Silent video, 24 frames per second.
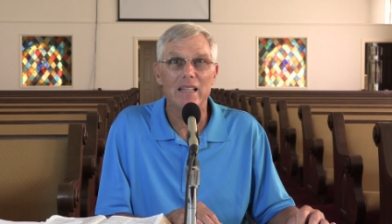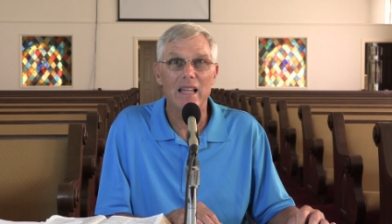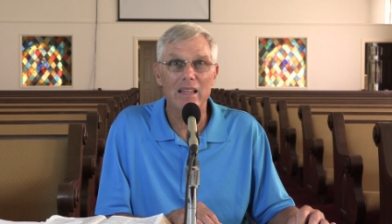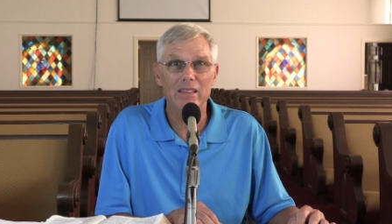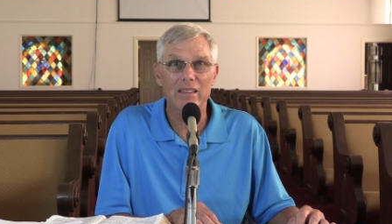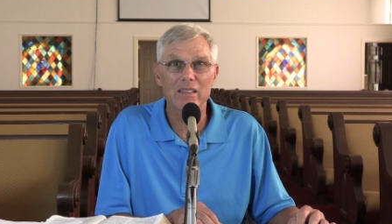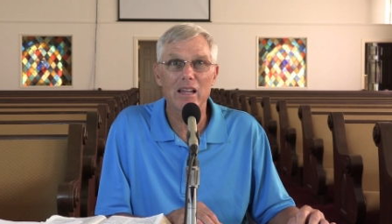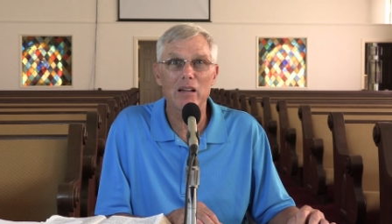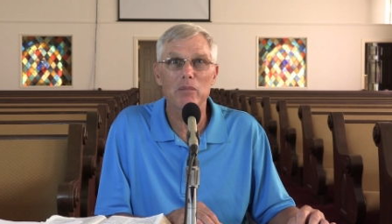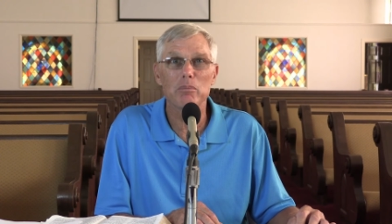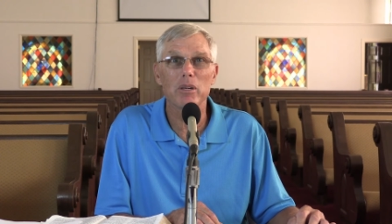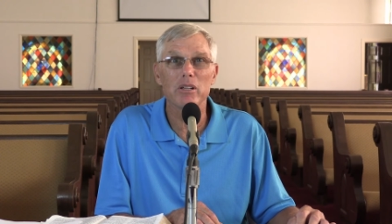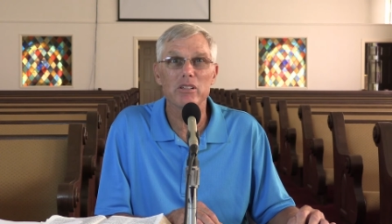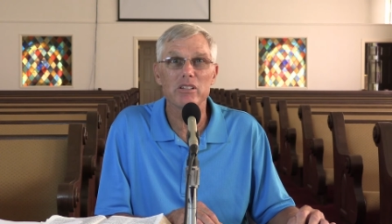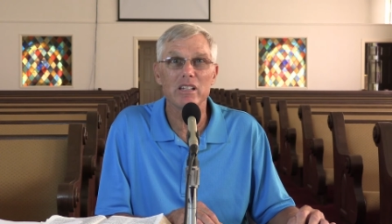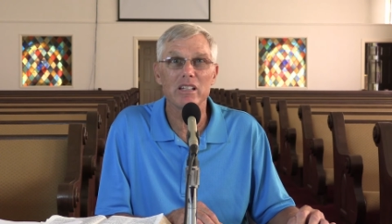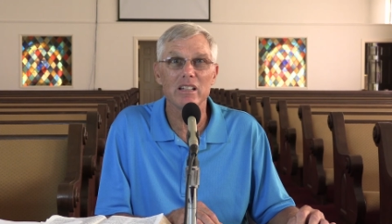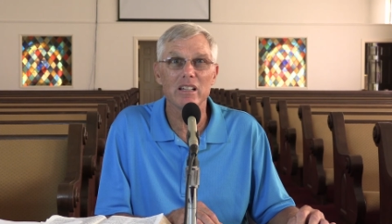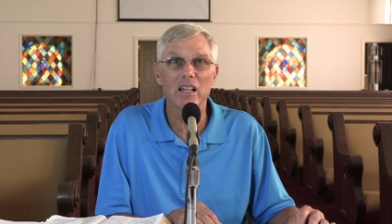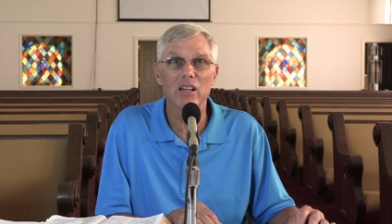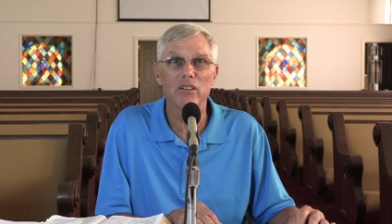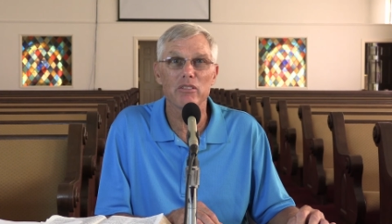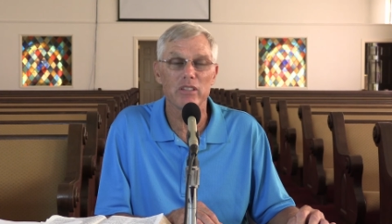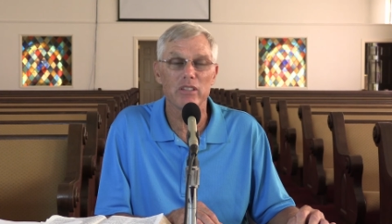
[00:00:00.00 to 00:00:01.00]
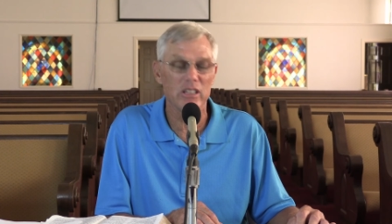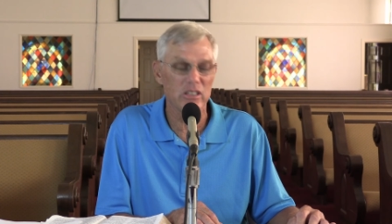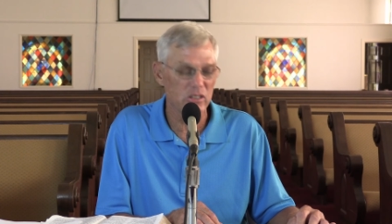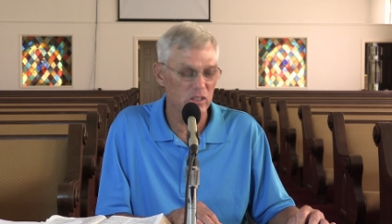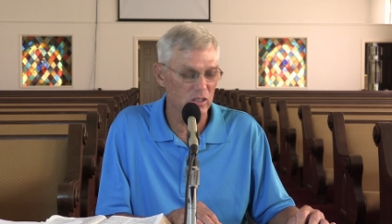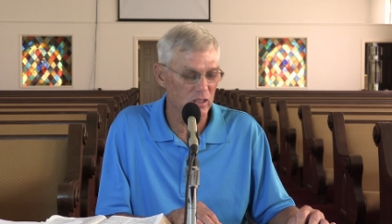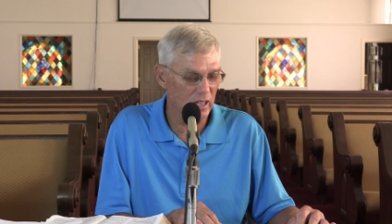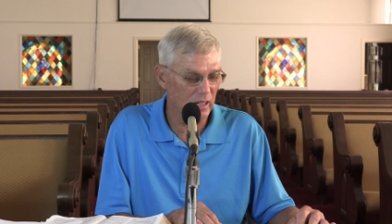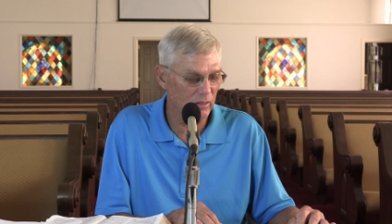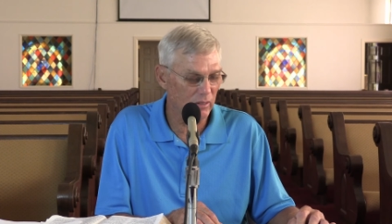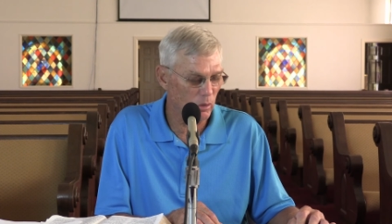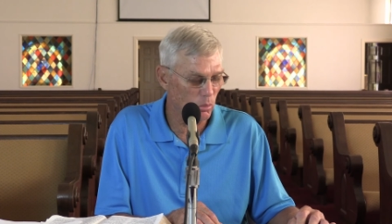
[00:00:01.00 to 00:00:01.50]
That's how much he loves
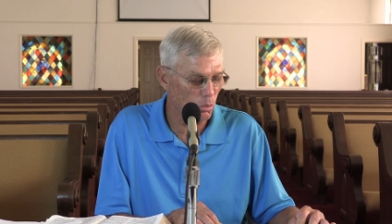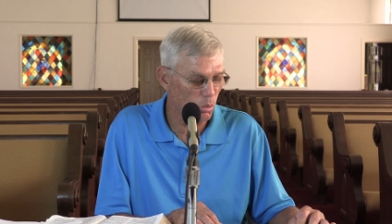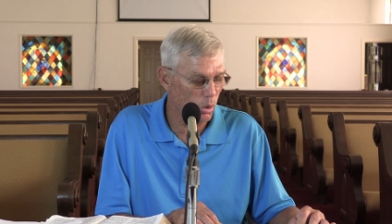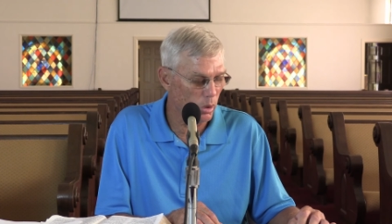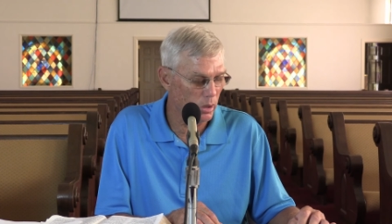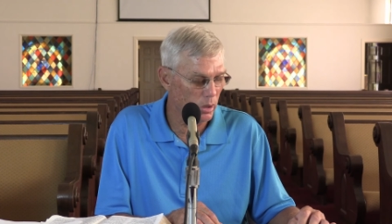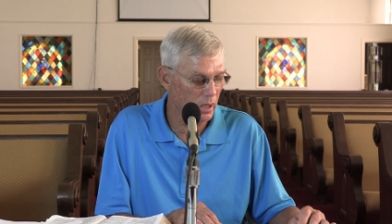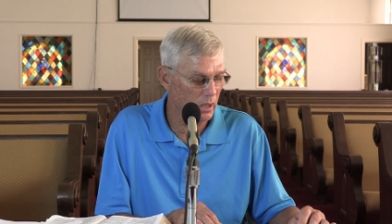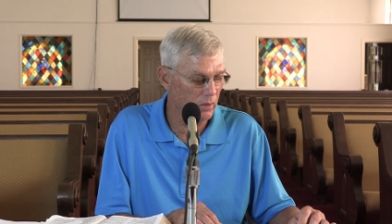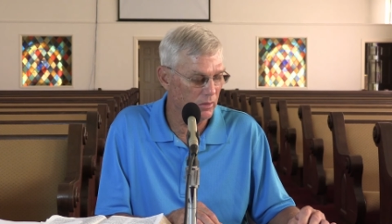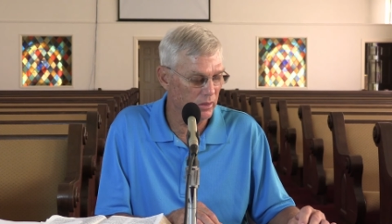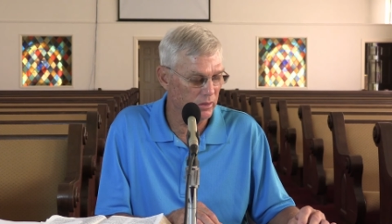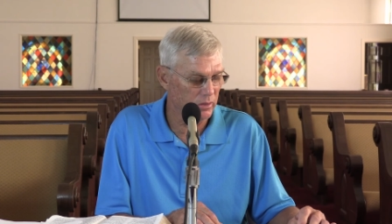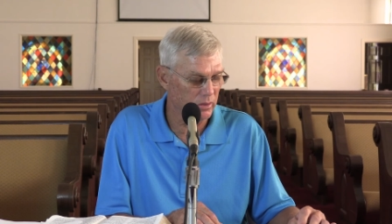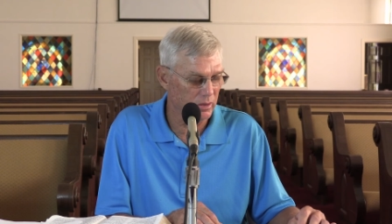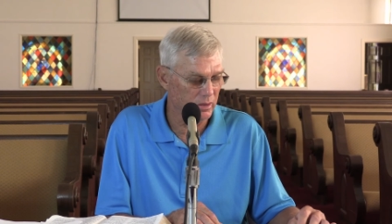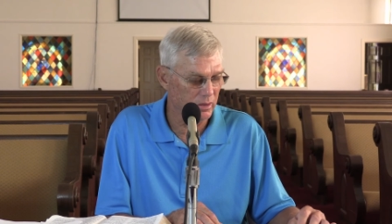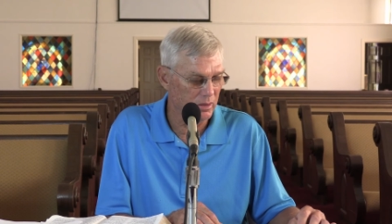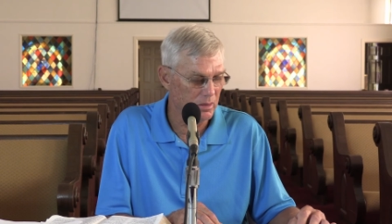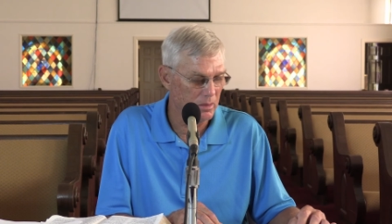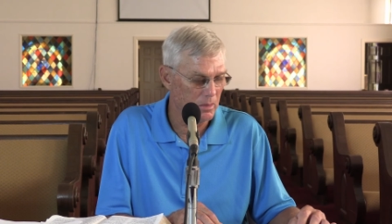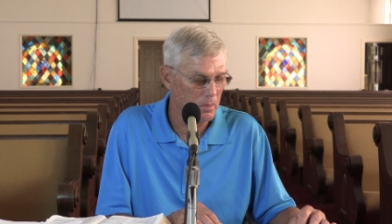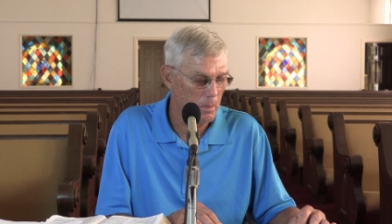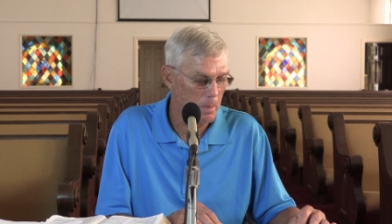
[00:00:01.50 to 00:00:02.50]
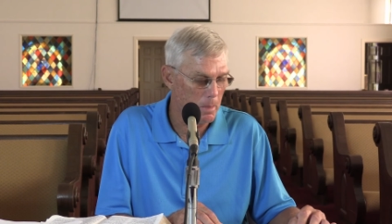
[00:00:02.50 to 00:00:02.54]
each and every one of us.